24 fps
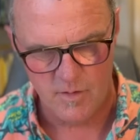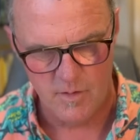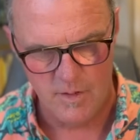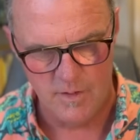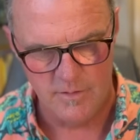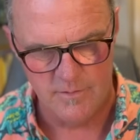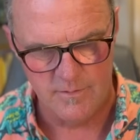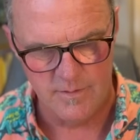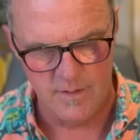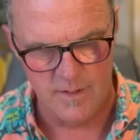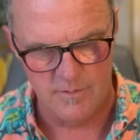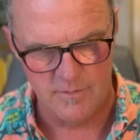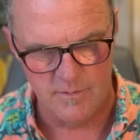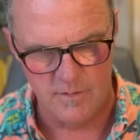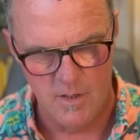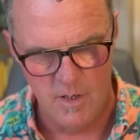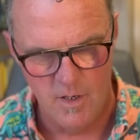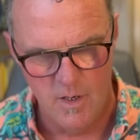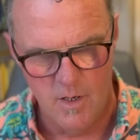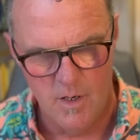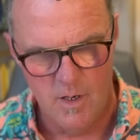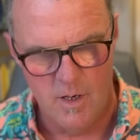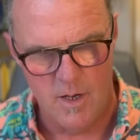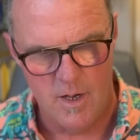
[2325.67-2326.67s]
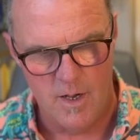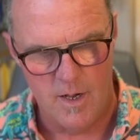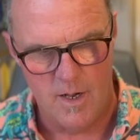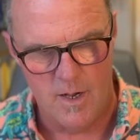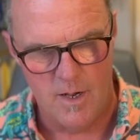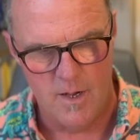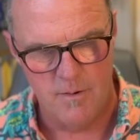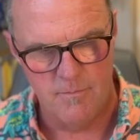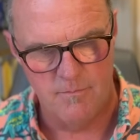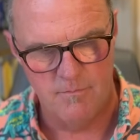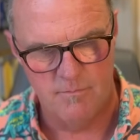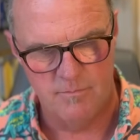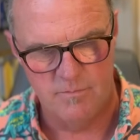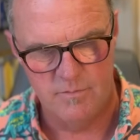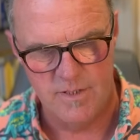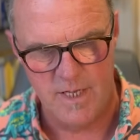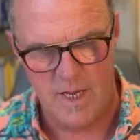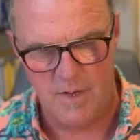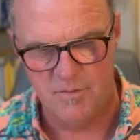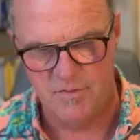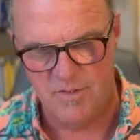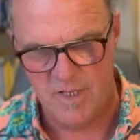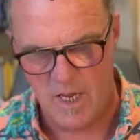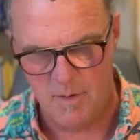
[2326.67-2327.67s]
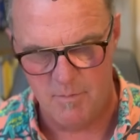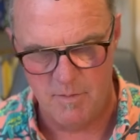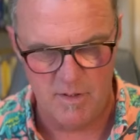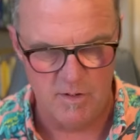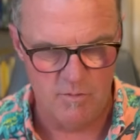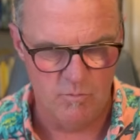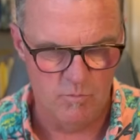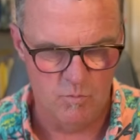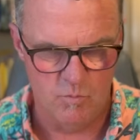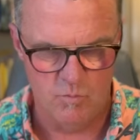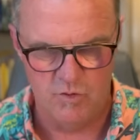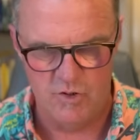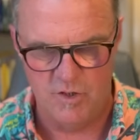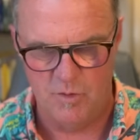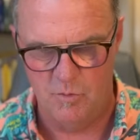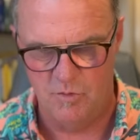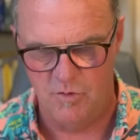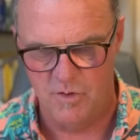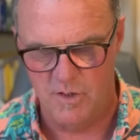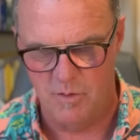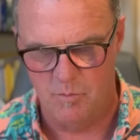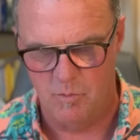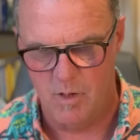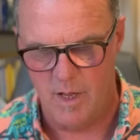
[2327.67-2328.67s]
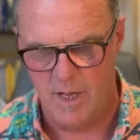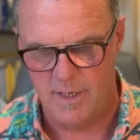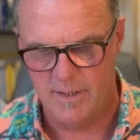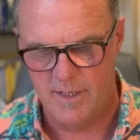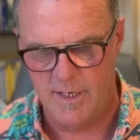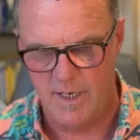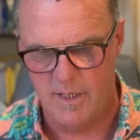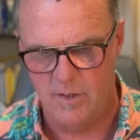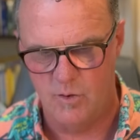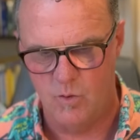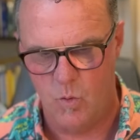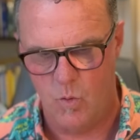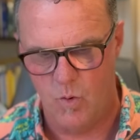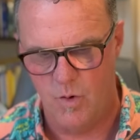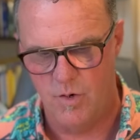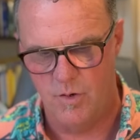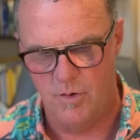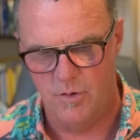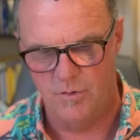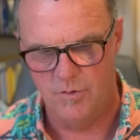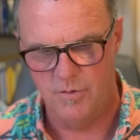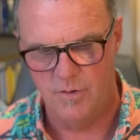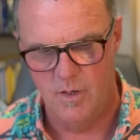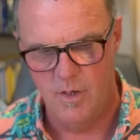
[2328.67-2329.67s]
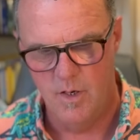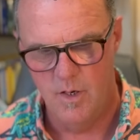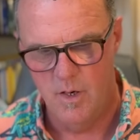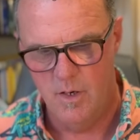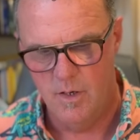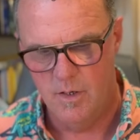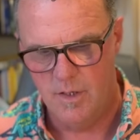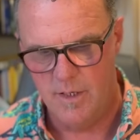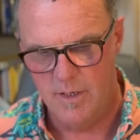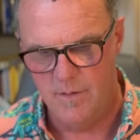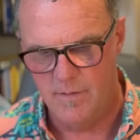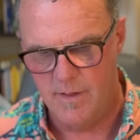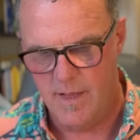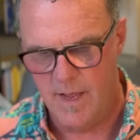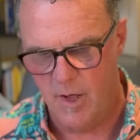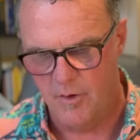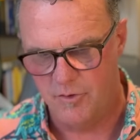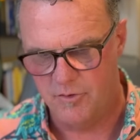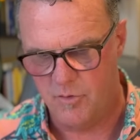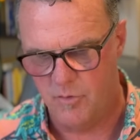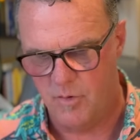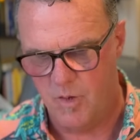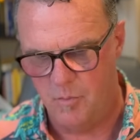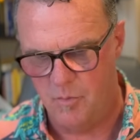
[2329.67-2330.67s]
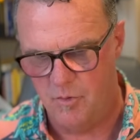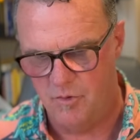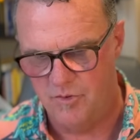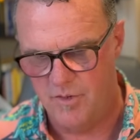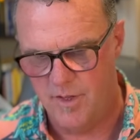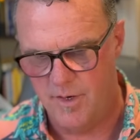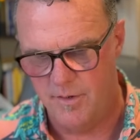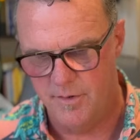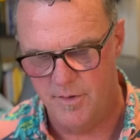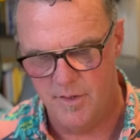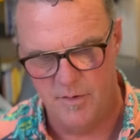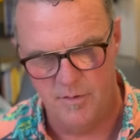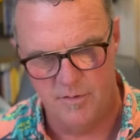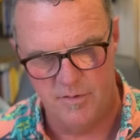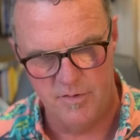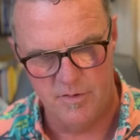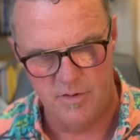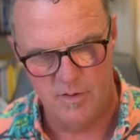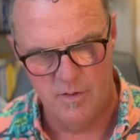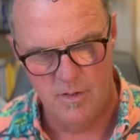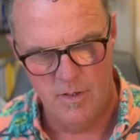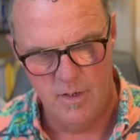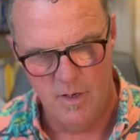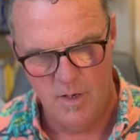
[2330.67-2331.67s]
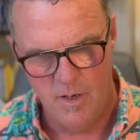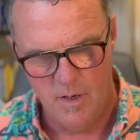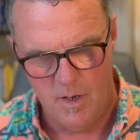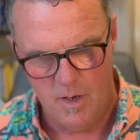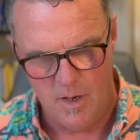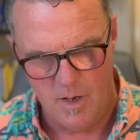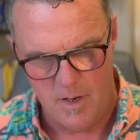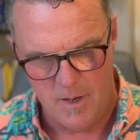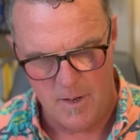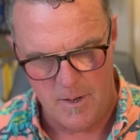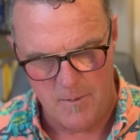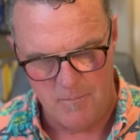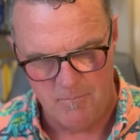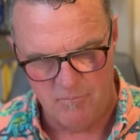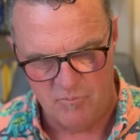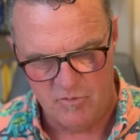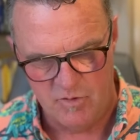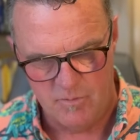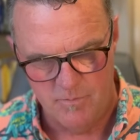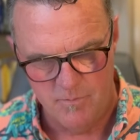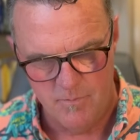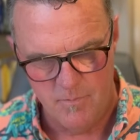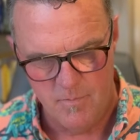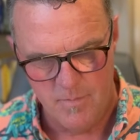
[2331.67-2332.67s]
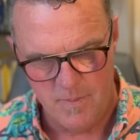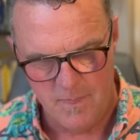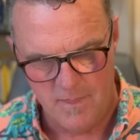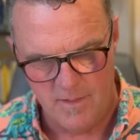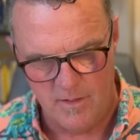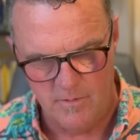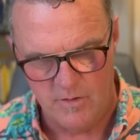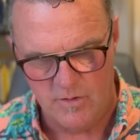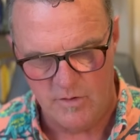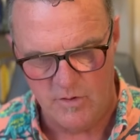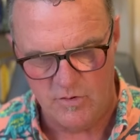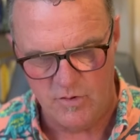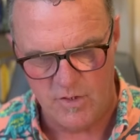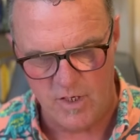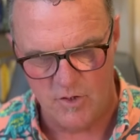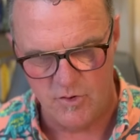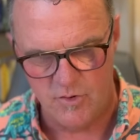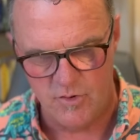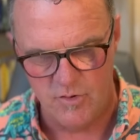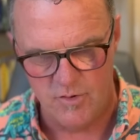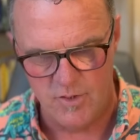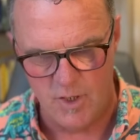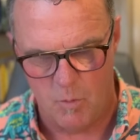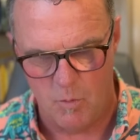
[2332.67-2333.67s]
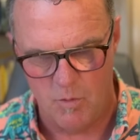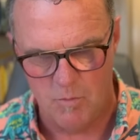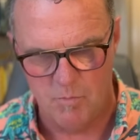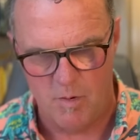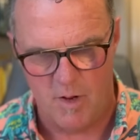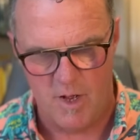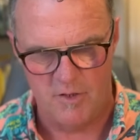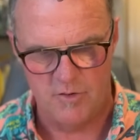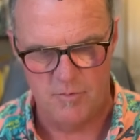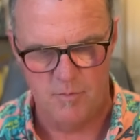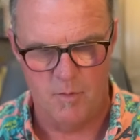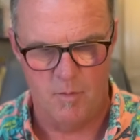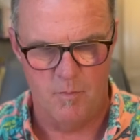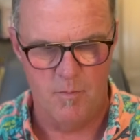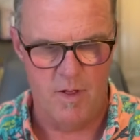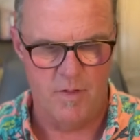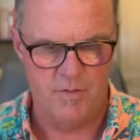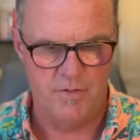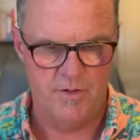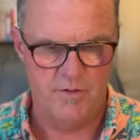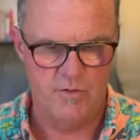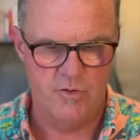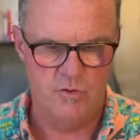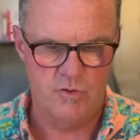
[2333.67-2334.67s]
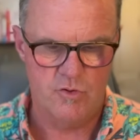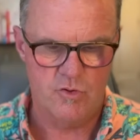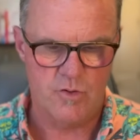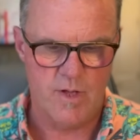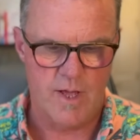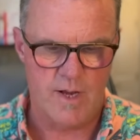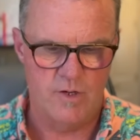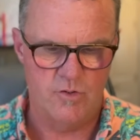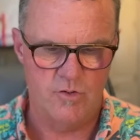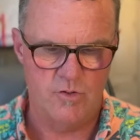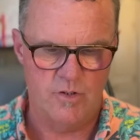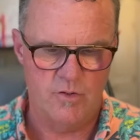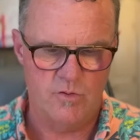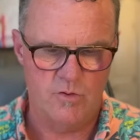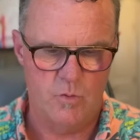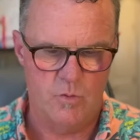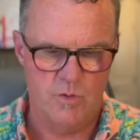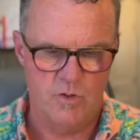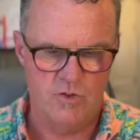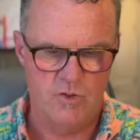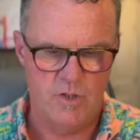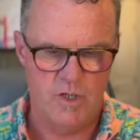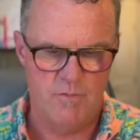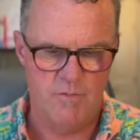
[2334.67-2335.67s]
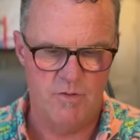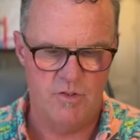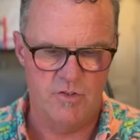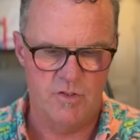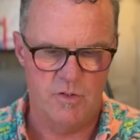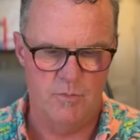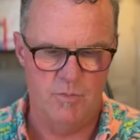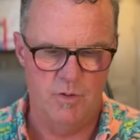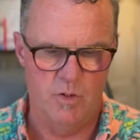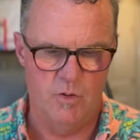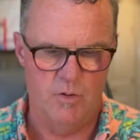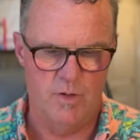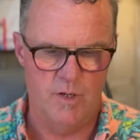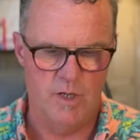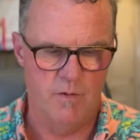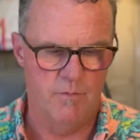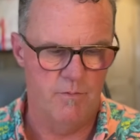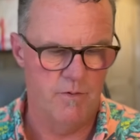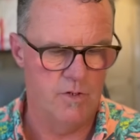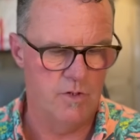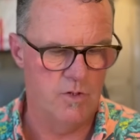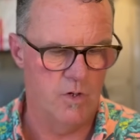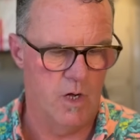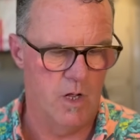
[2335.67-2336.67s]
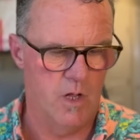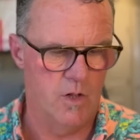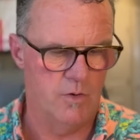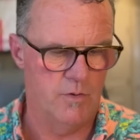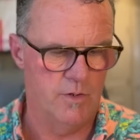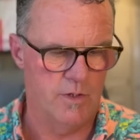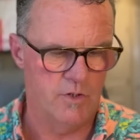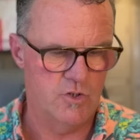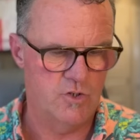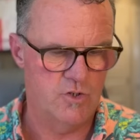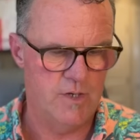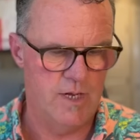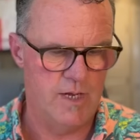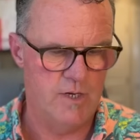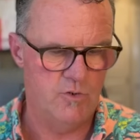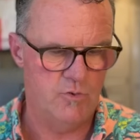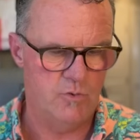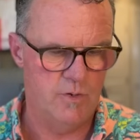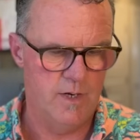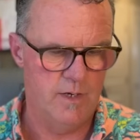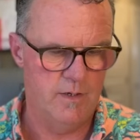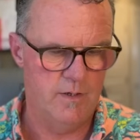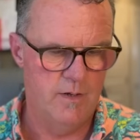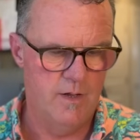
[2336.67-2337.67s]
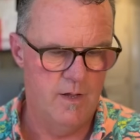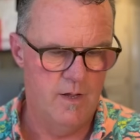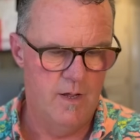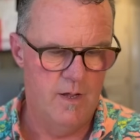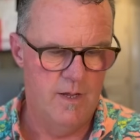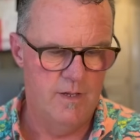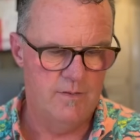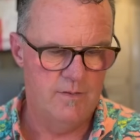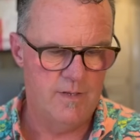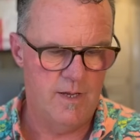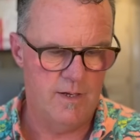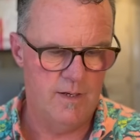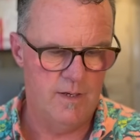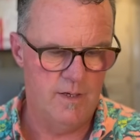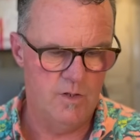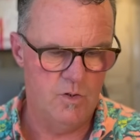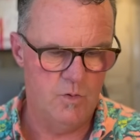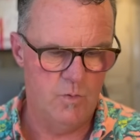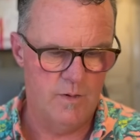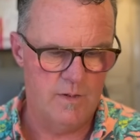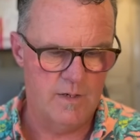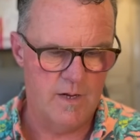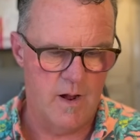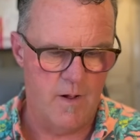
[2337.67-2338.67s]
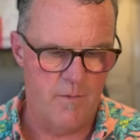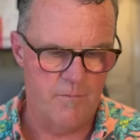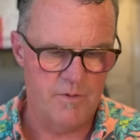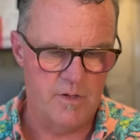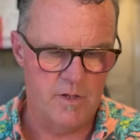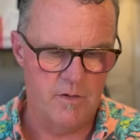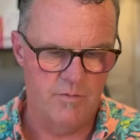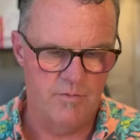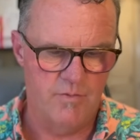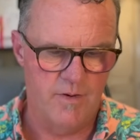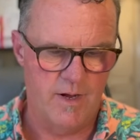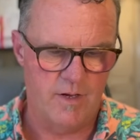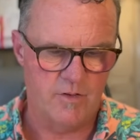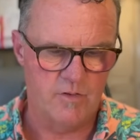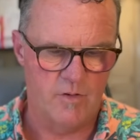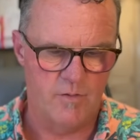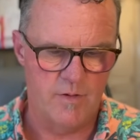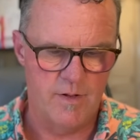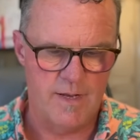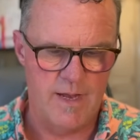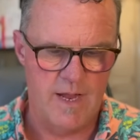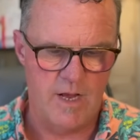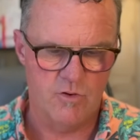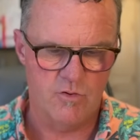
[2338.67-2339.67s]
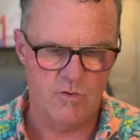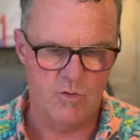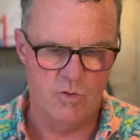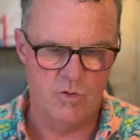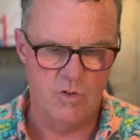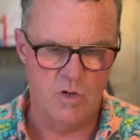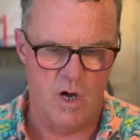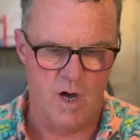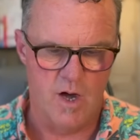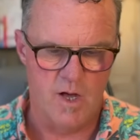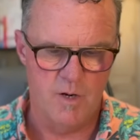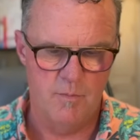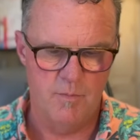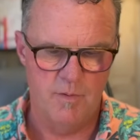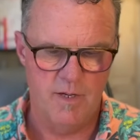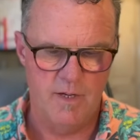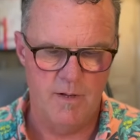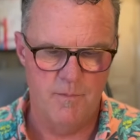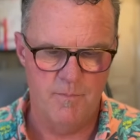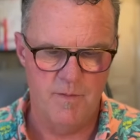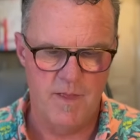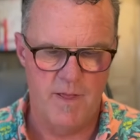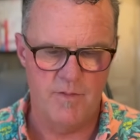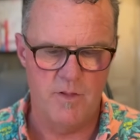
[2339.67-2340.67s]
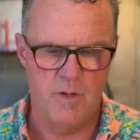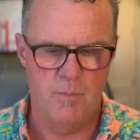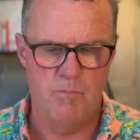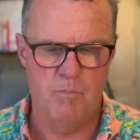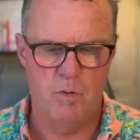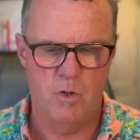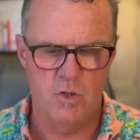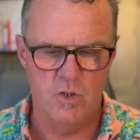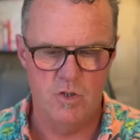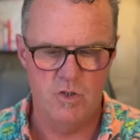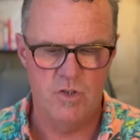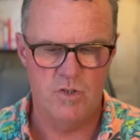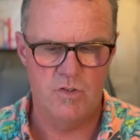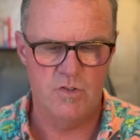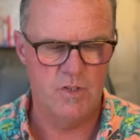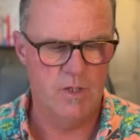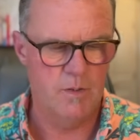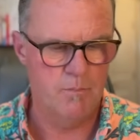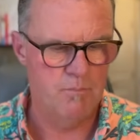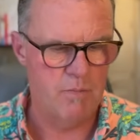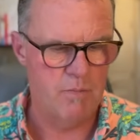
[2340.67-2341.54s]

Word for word: It says, um, Taif Sami, she was at the block headquarters in the House of Representatives. Um, the discussion dealt with possible methods and strategies to achieve the stability of the dollar exchange rate, taking into account the effects on the national economy and the purchasing